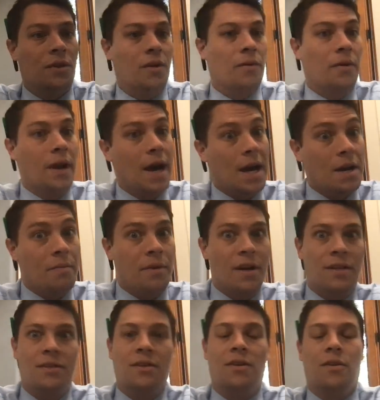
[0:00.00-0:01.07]
9
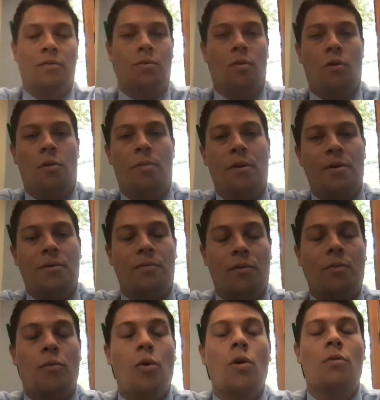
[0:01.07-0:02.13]
minutes into the
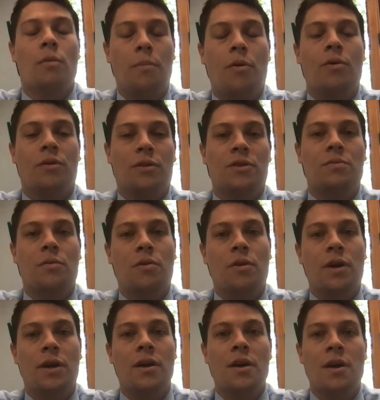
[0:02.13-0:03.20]
war report this
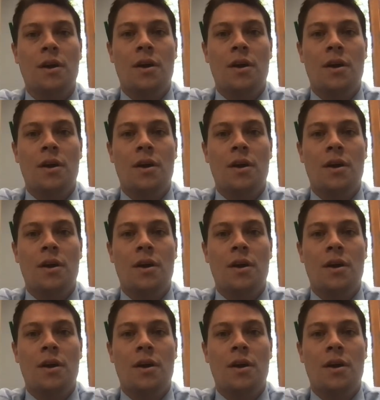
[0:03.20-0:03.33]
morning